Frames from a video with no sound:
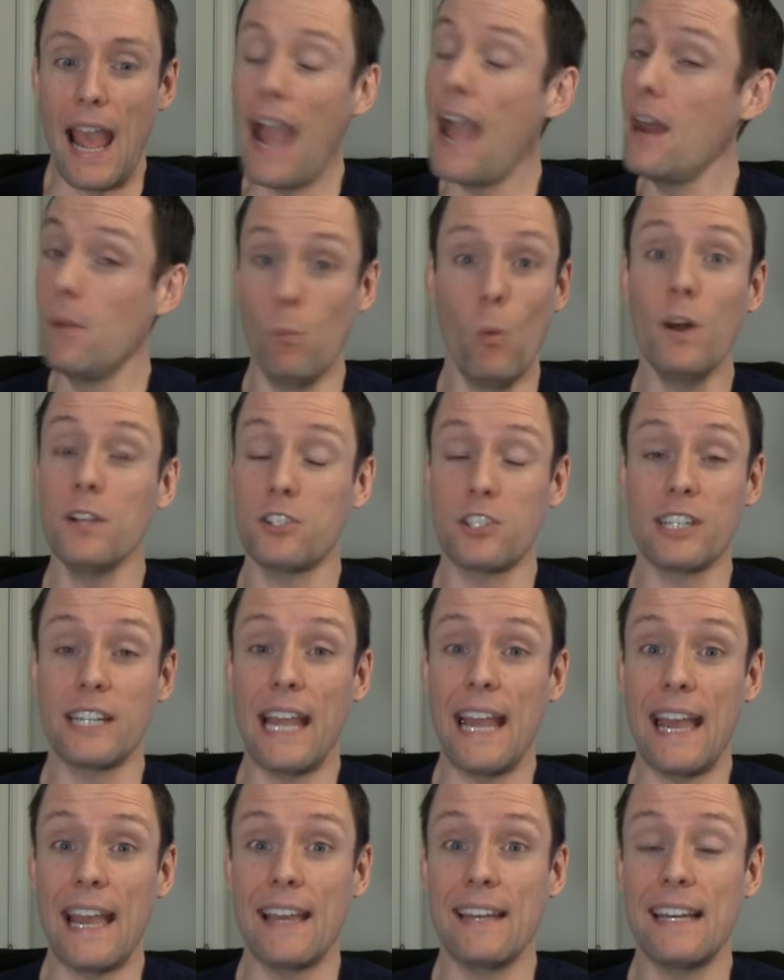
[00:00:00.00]
and once
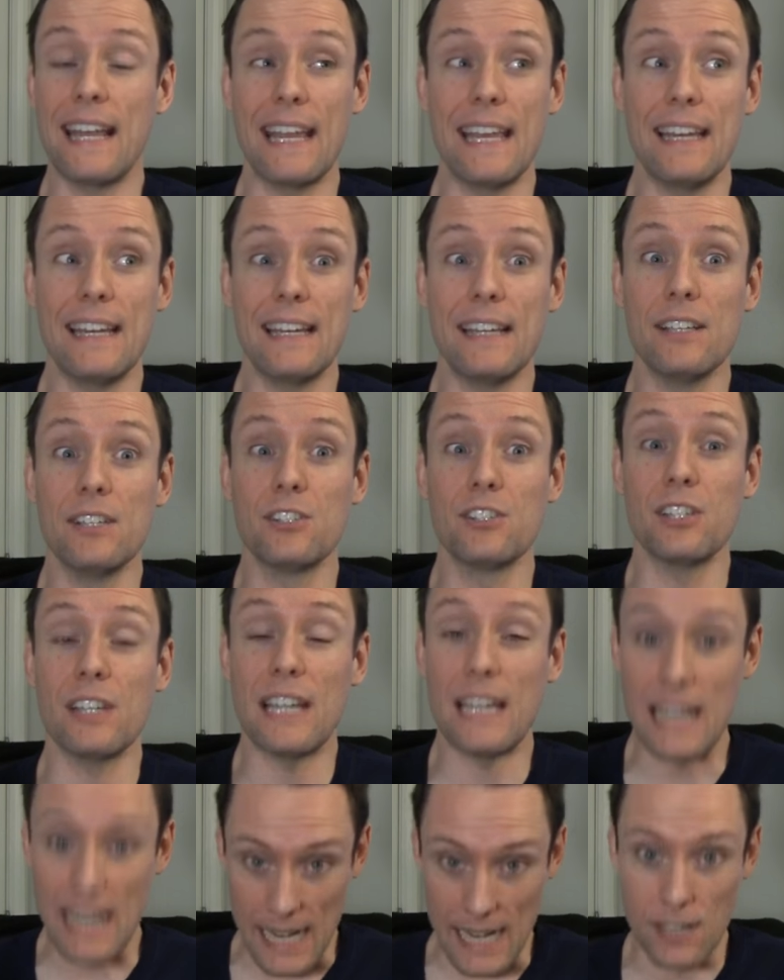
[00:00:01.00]
again, it is
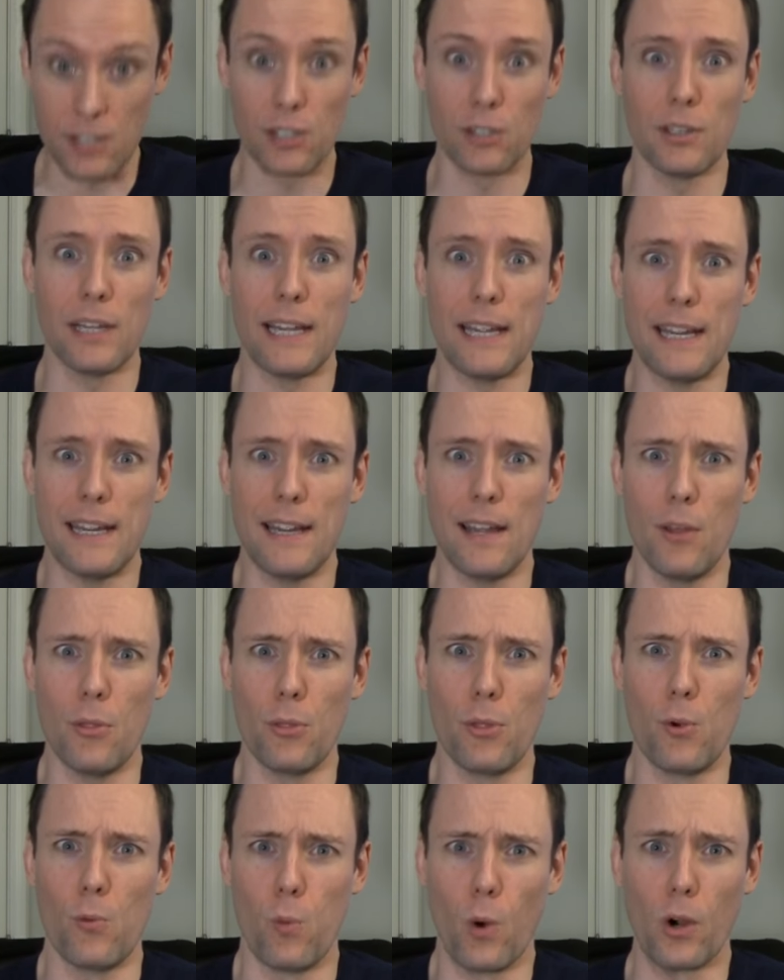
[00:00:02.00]
easily
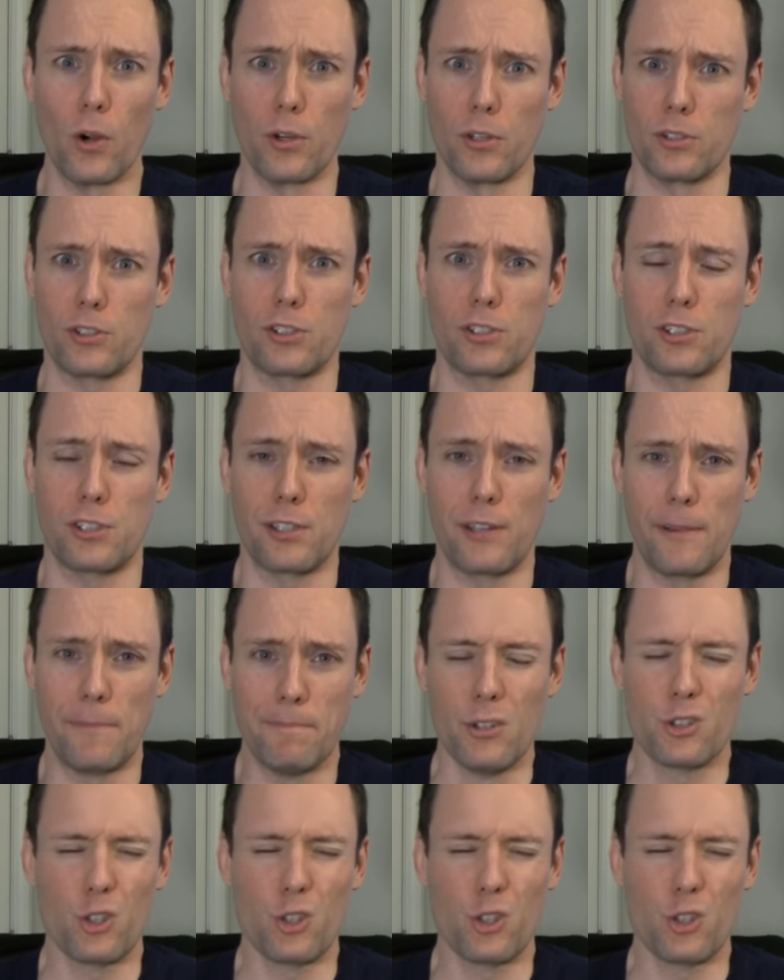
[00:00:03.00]
the worst.